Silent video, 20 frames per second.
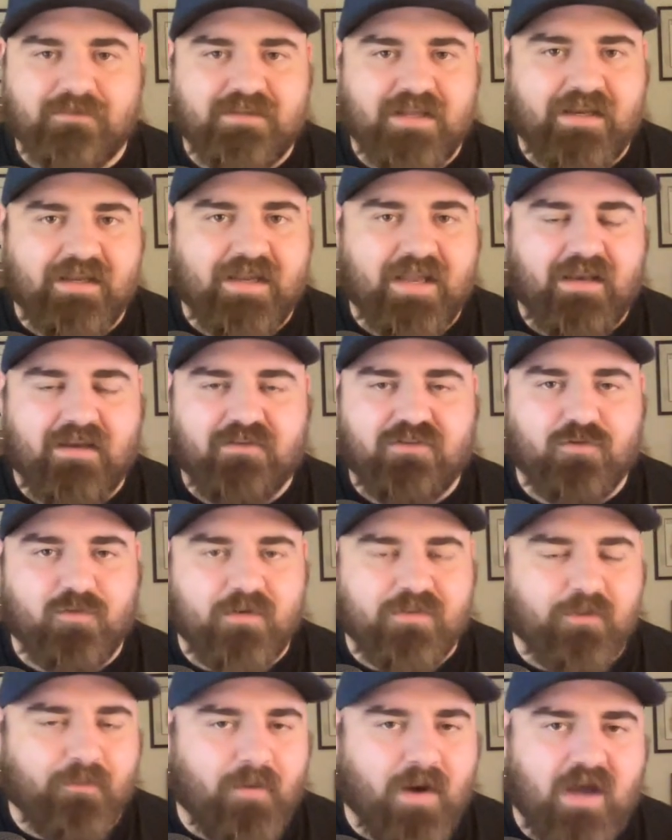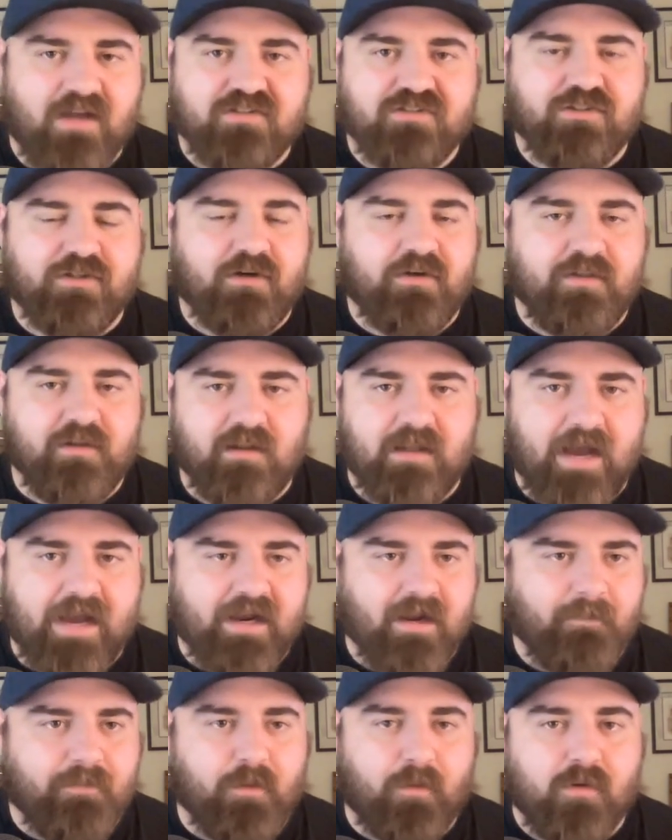dedicated to what the roster the
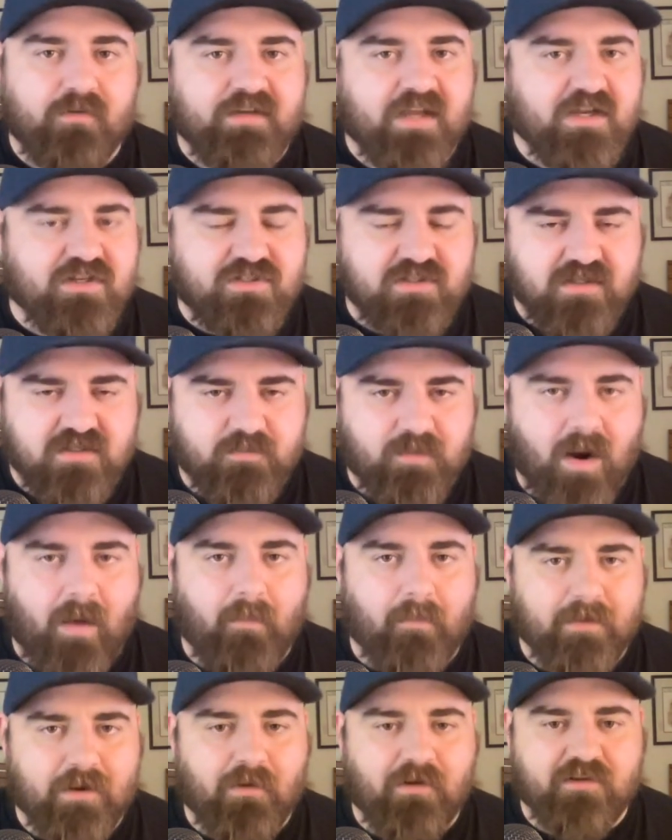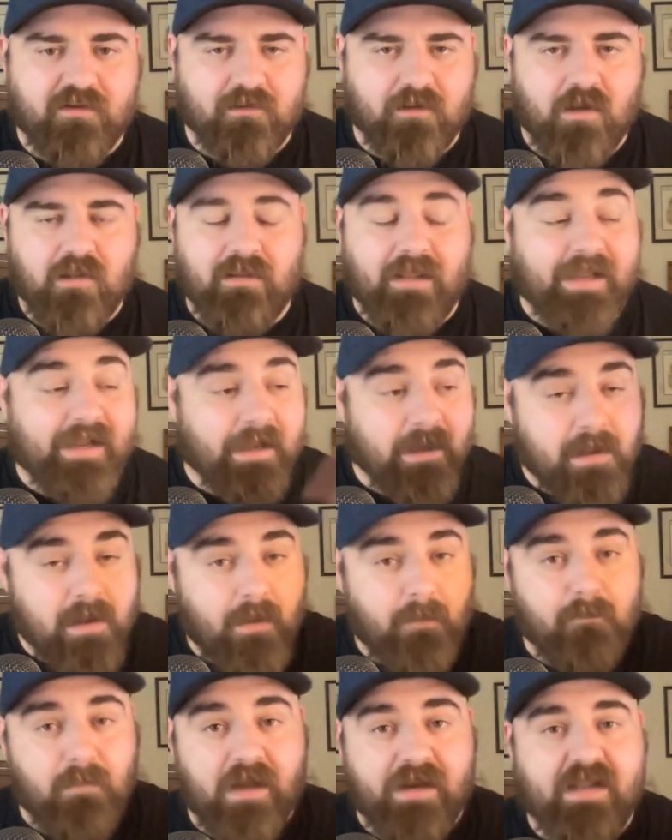lineup the rotation is probably going to look like
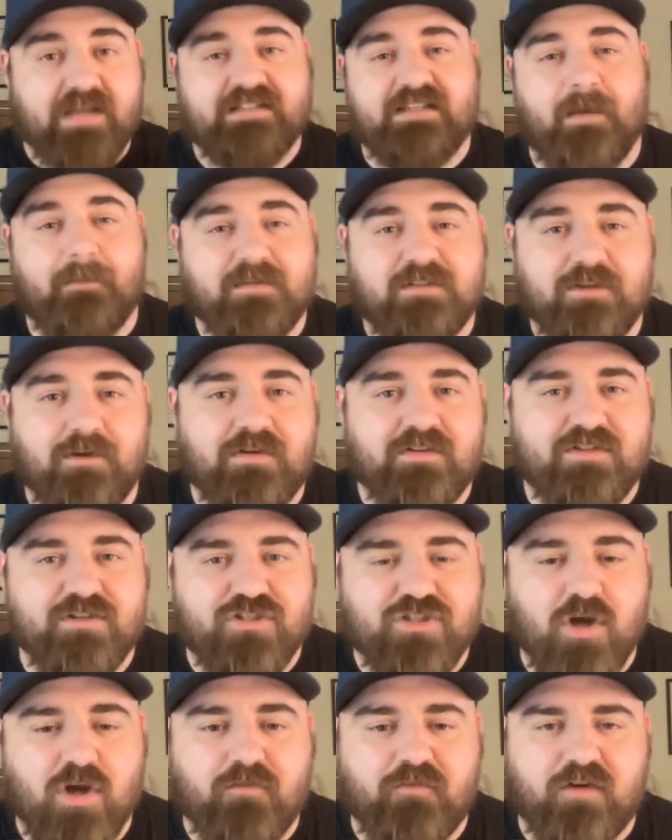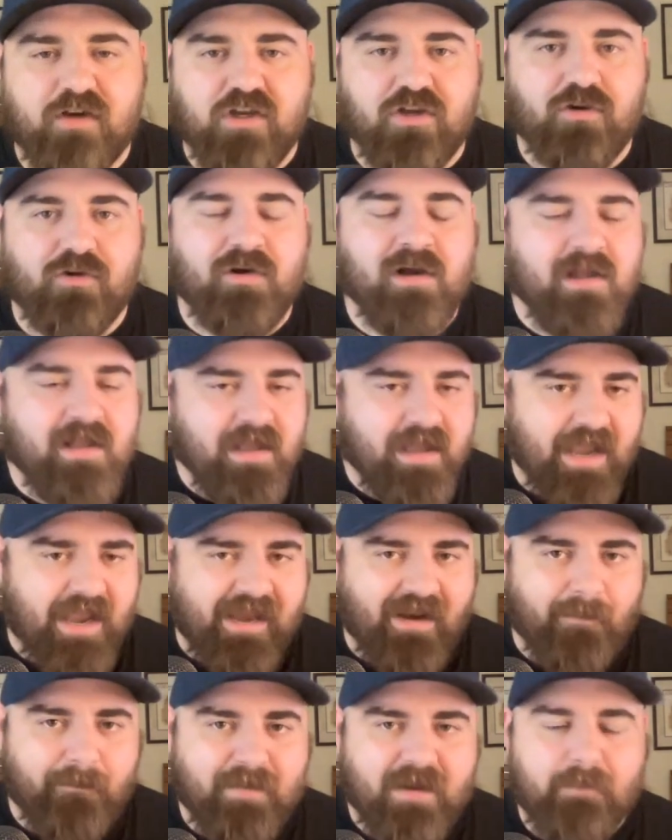monday's episode is the show for you
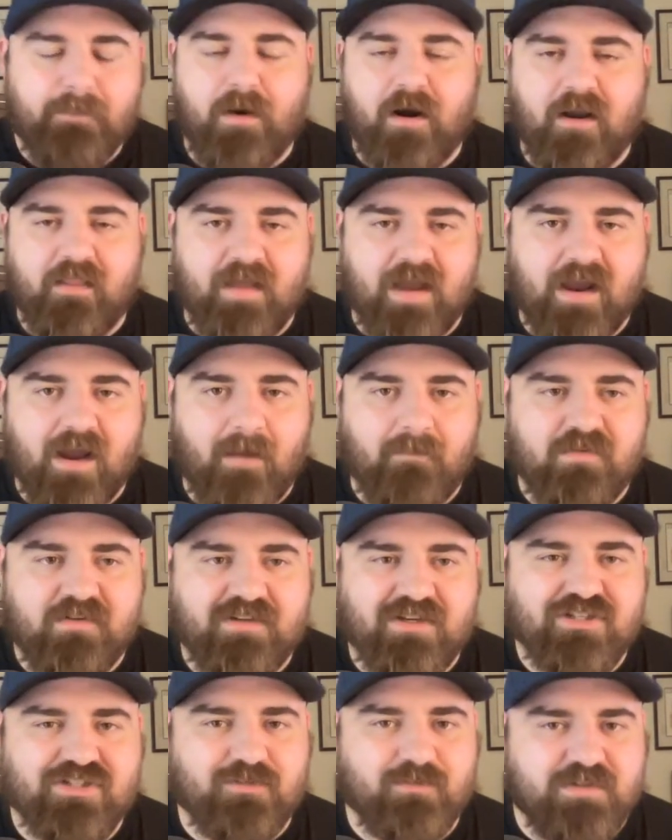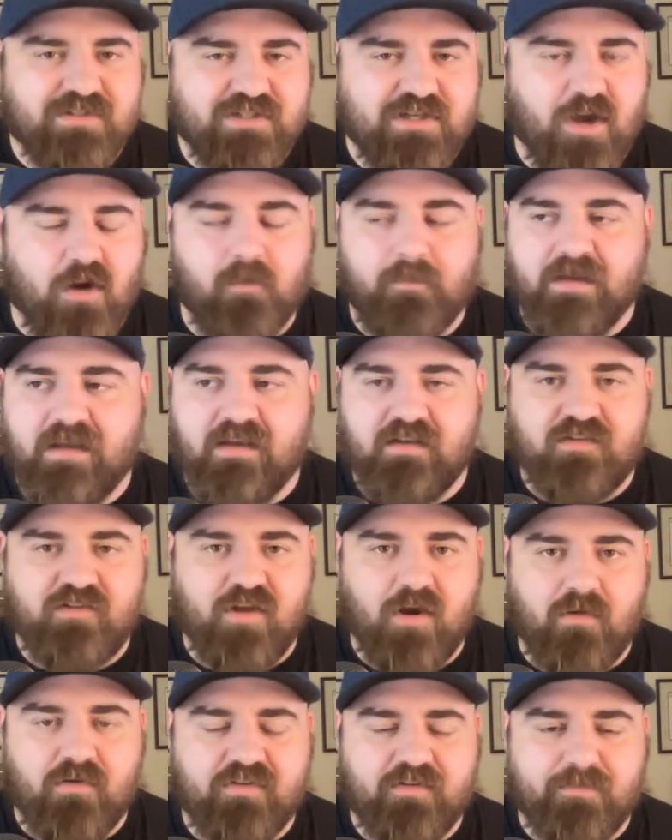and a big part of that conversation was Yeo because
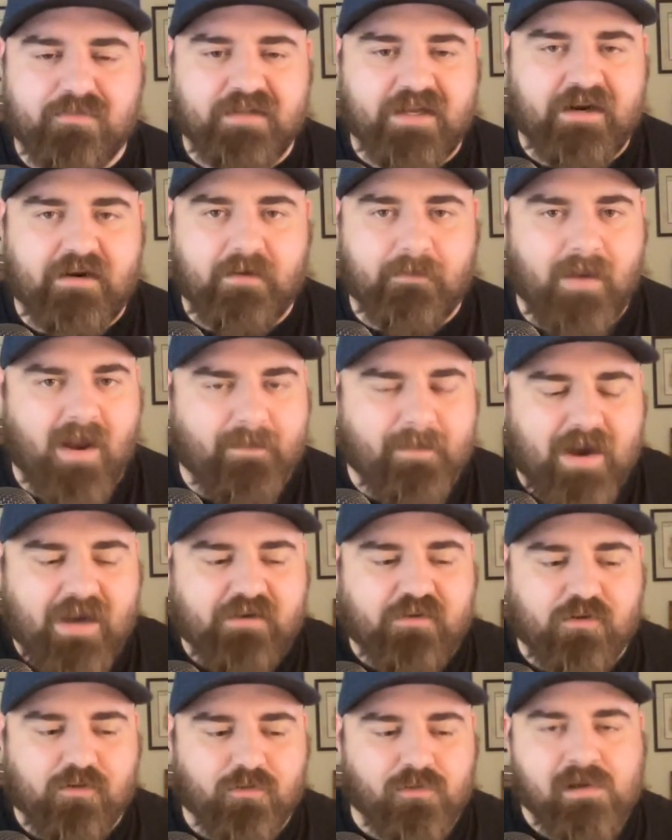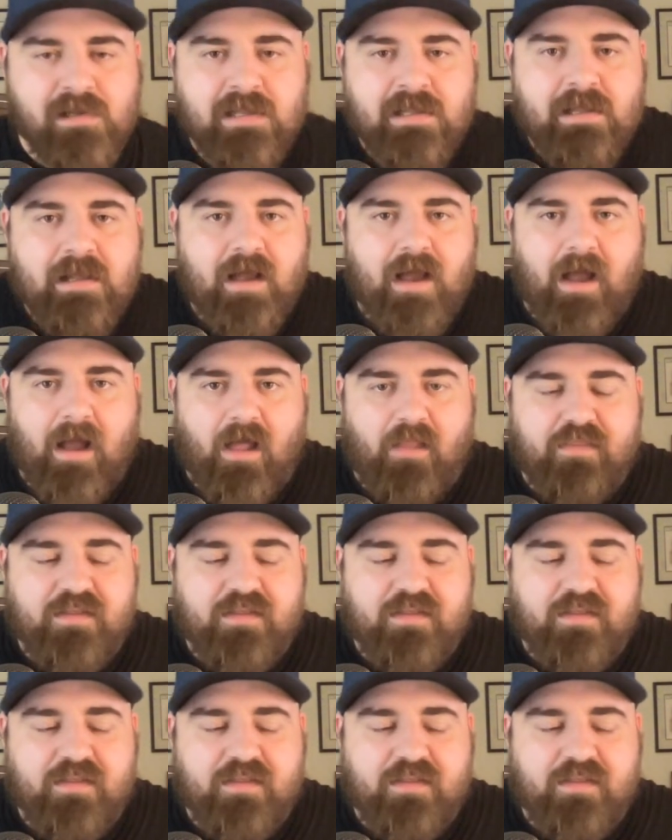Yeo is a player in my mind who uh,